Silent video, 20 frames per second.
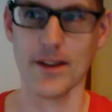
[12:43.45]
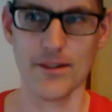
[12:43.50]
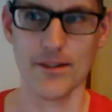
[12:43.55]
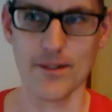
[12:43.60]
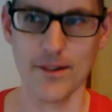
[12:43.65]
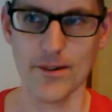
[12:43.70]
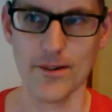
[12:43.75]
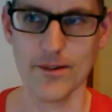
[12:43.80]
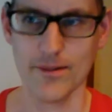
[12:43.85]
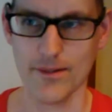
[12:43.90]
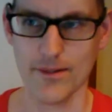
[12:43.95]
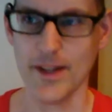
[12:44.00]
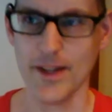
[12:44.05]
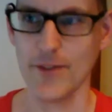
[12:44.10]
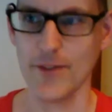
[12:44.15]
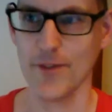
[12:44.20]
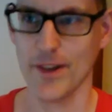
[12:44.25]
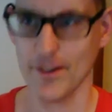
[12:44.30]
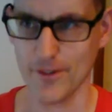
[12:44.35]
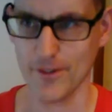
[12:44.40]
So
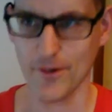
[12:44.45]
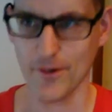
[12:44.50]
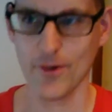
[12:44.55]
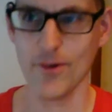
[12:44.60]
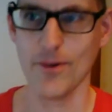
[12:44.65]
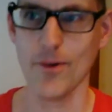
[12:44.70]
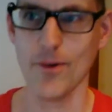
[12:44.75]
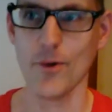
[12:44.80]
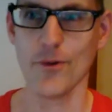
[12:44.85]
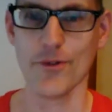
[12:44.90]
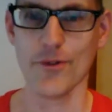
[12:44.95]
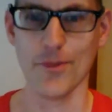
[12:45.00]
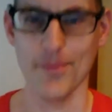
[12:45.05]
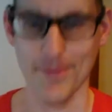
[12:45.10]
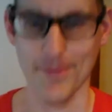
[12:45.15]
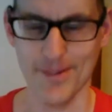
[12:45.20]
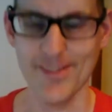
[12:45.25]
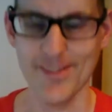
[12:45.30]
it feels awesome.